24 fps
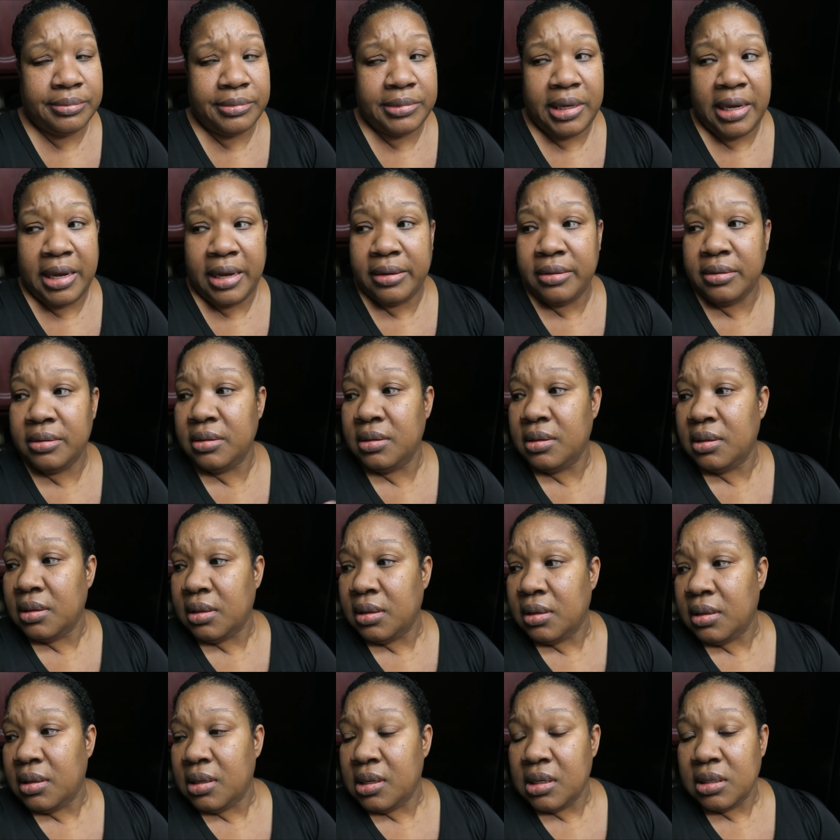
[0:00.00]
Yeah.
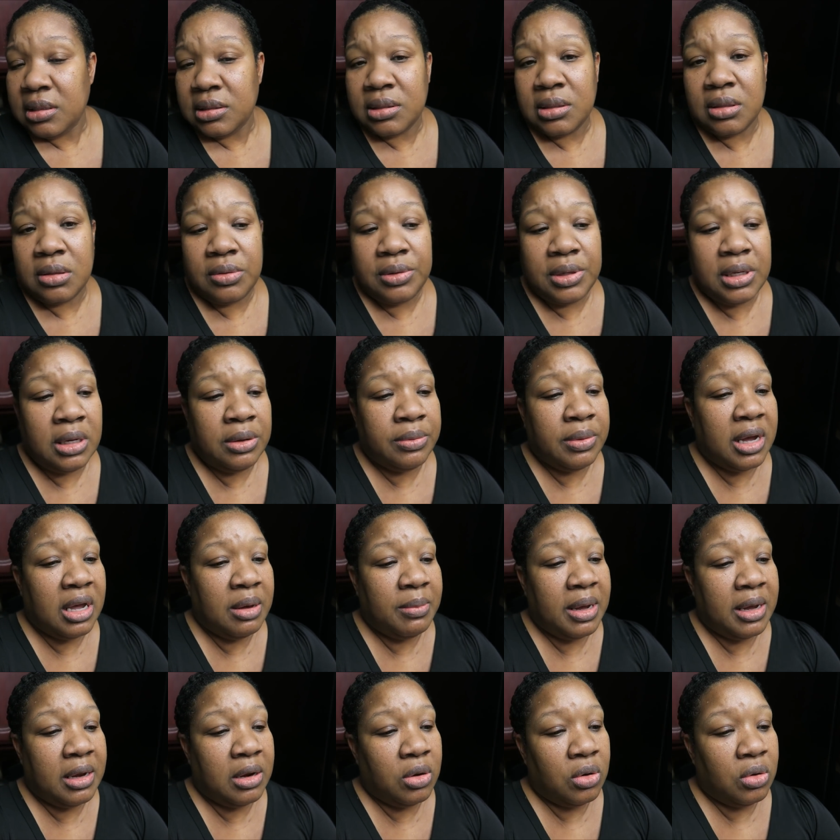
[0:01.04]
So anyway,
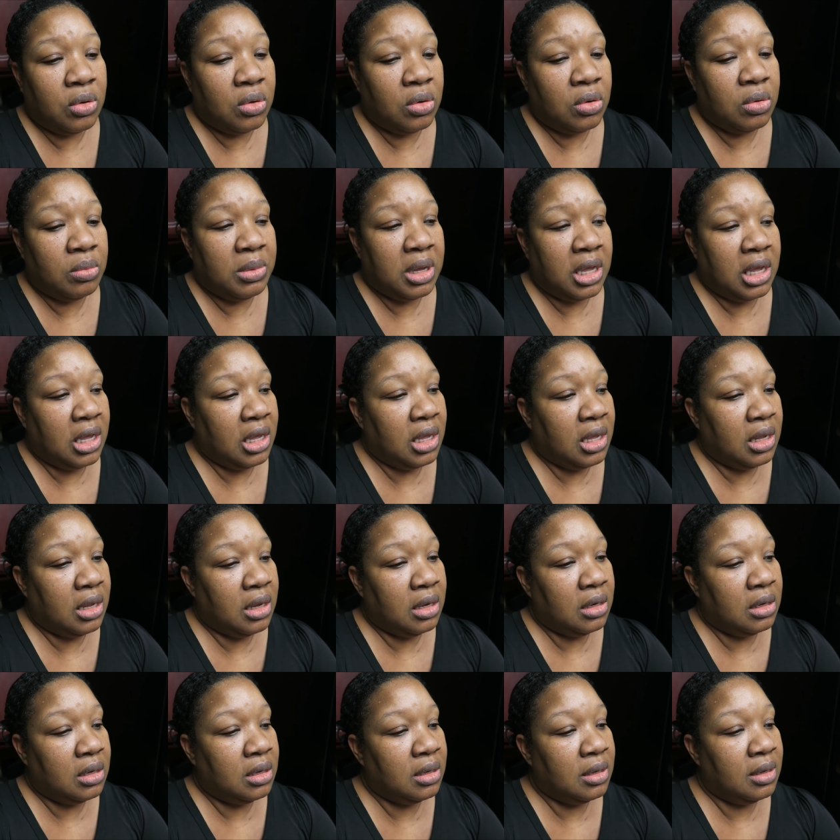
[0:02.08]
I'm at home
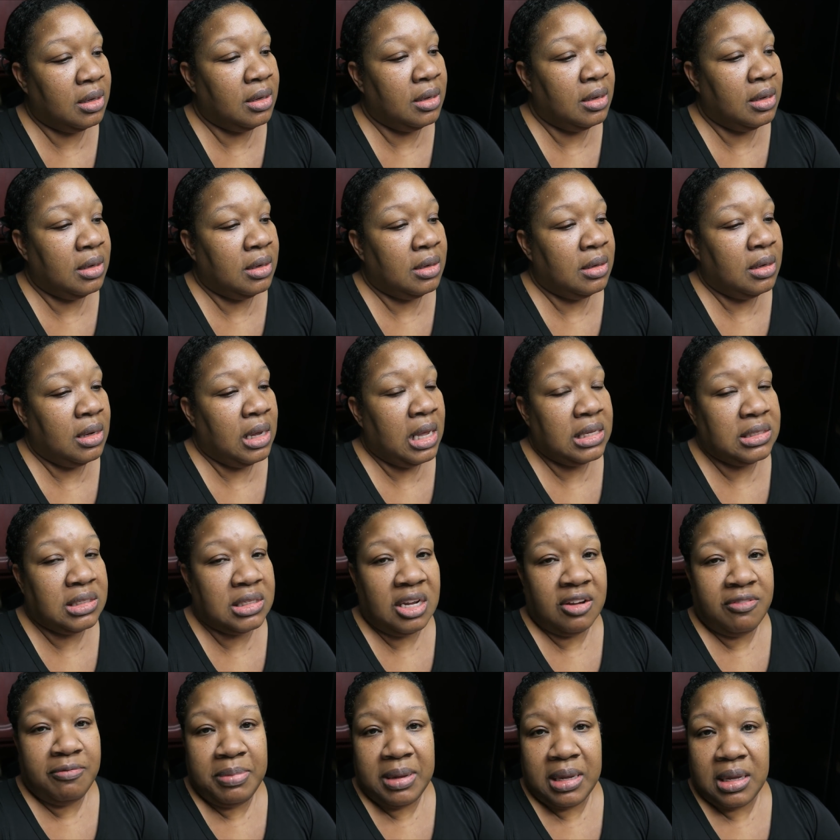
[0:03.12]
and
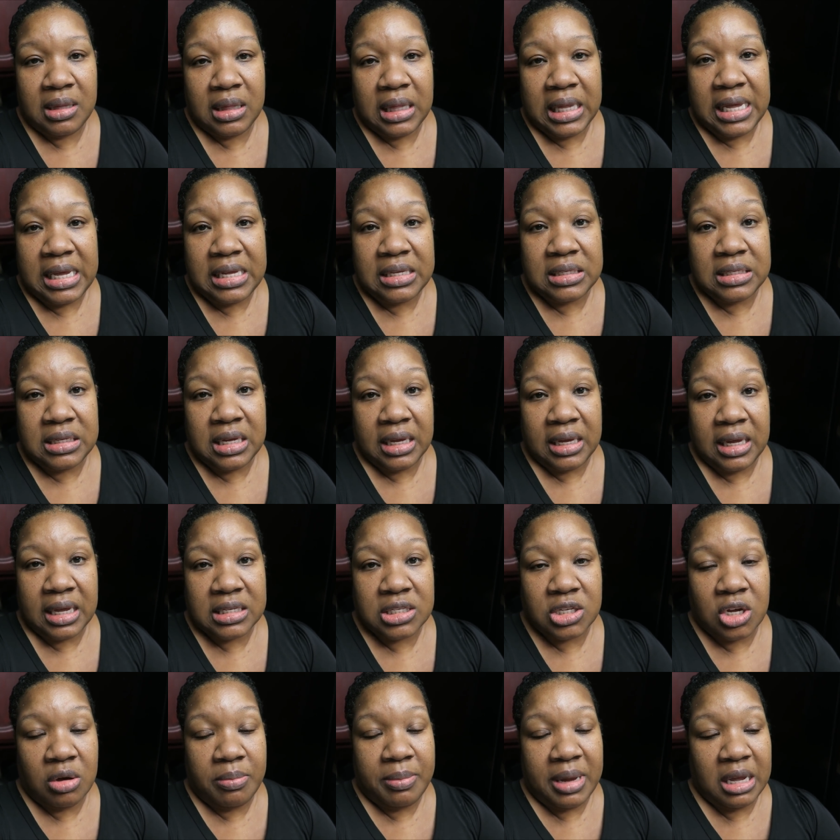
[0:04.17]
instead of being lazy, I
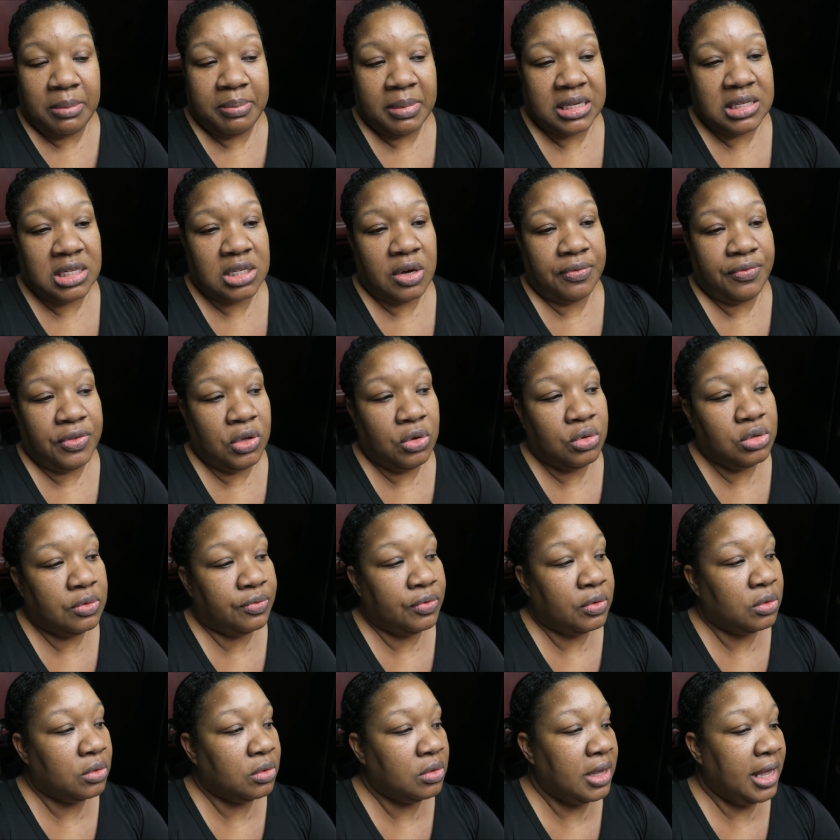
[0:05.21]
guess I'll make myself
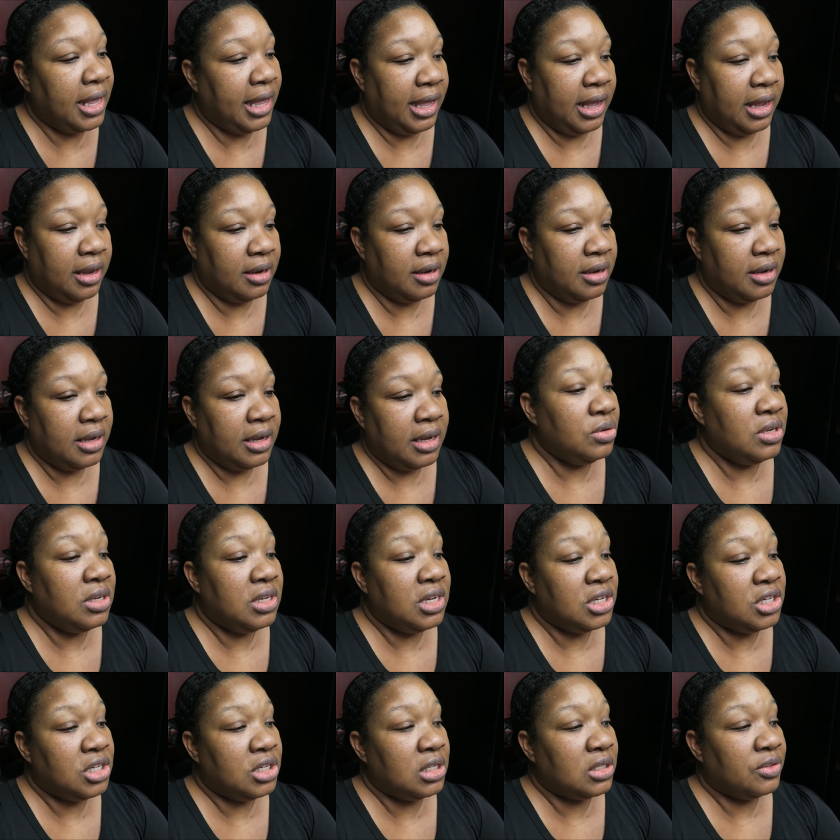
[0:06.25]
useful and do the
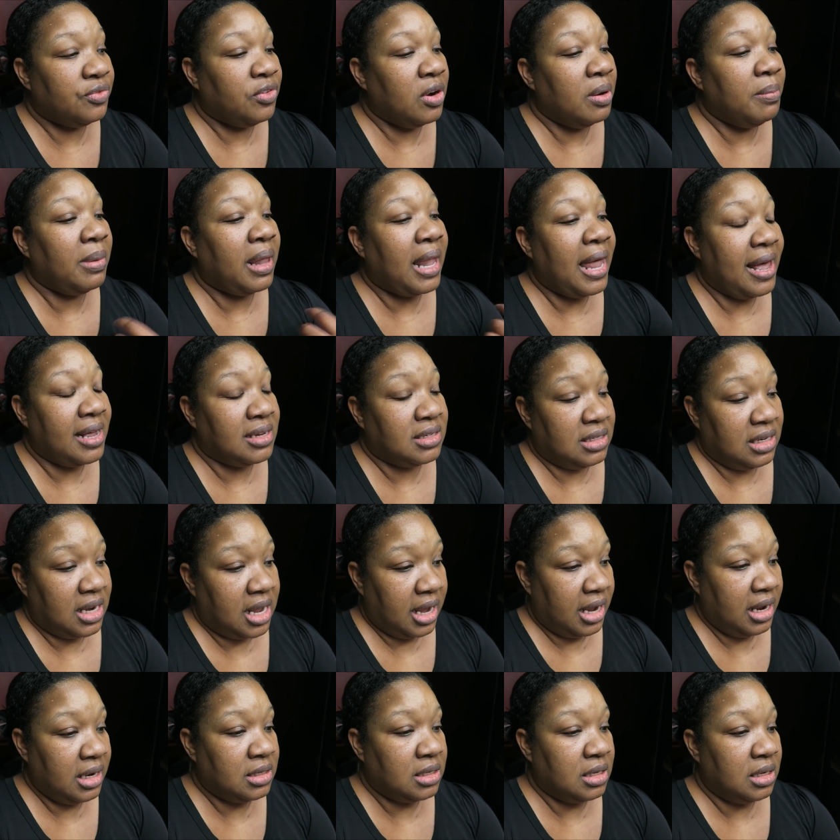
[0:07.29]
dishes from last
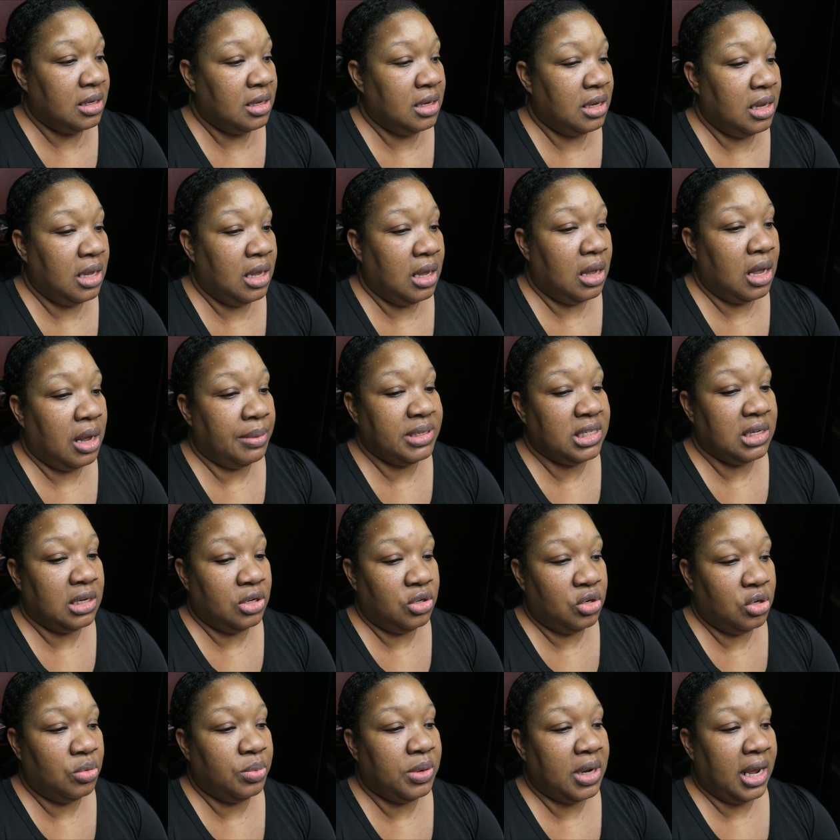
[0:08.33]
night. I was
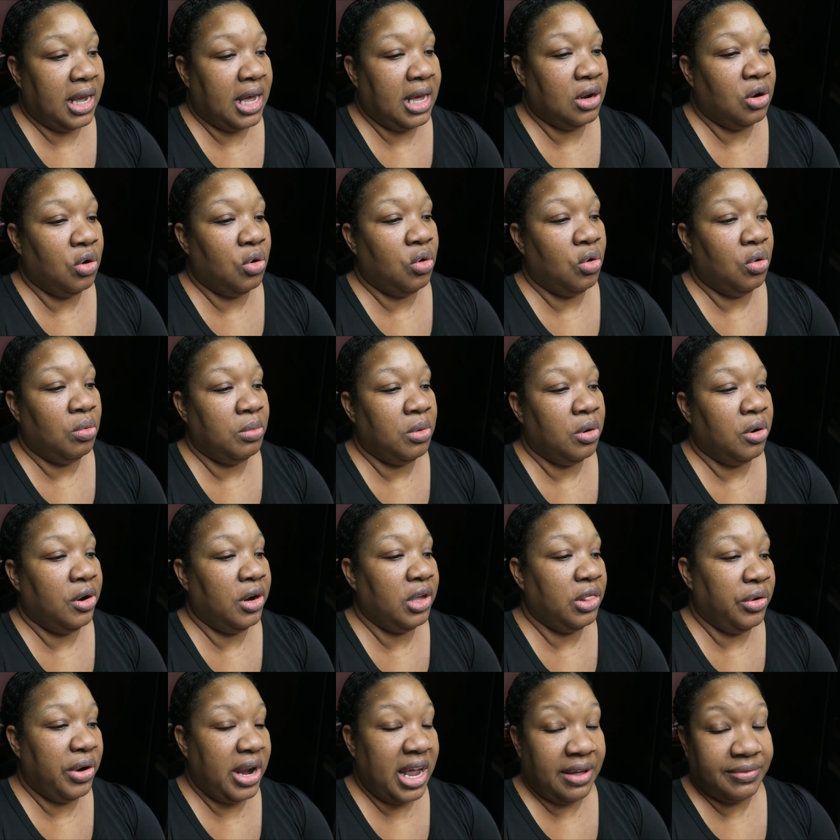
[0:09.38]
gonna do it when I got home or
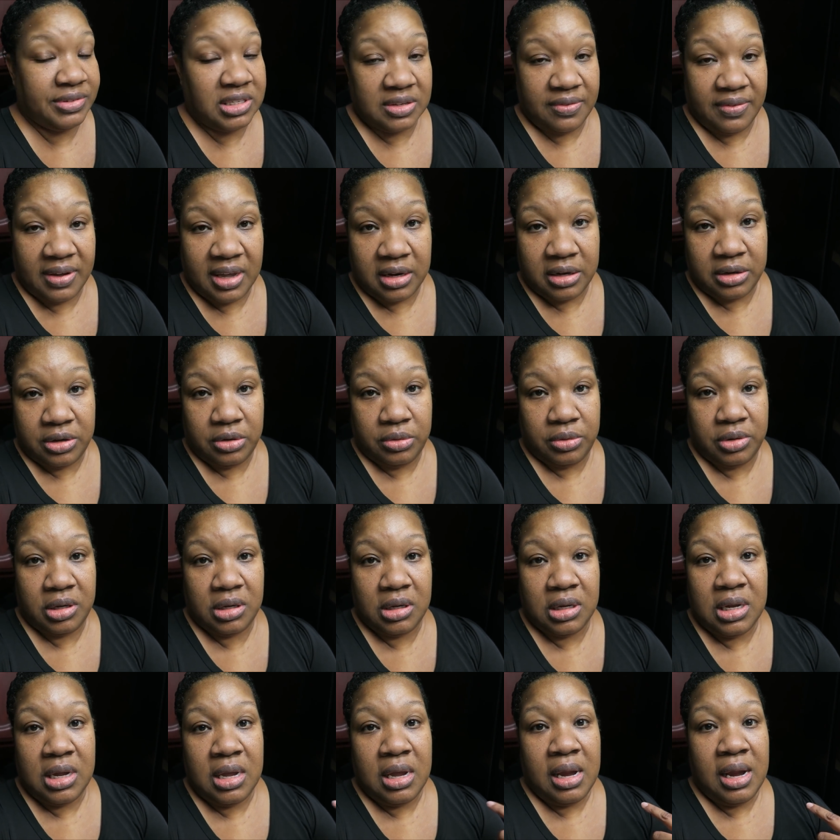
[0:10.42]
either have Savannah do
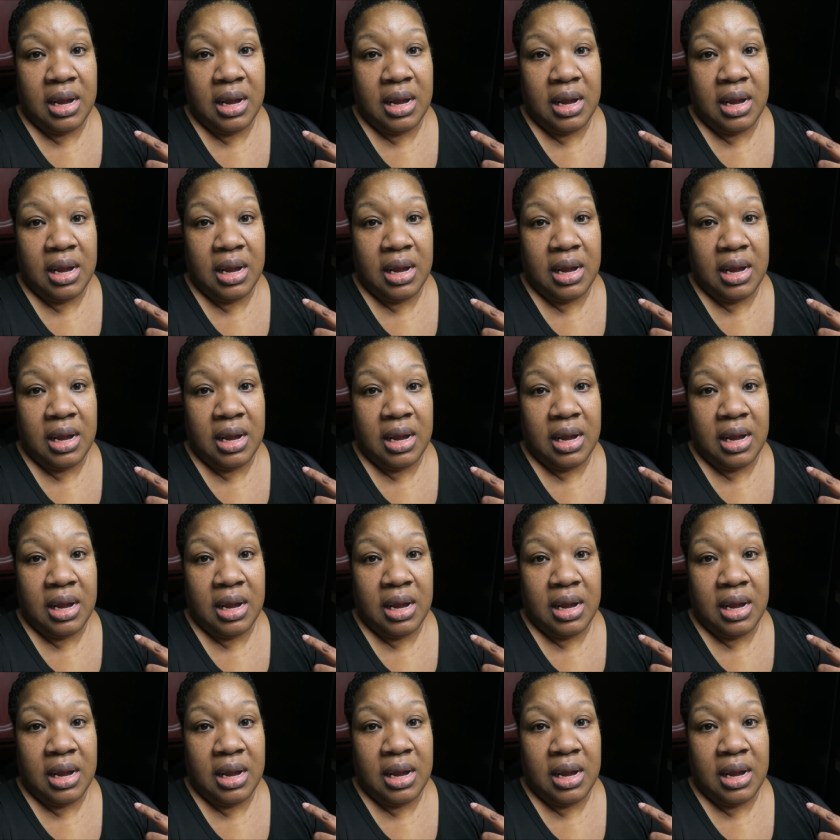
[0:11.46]
it.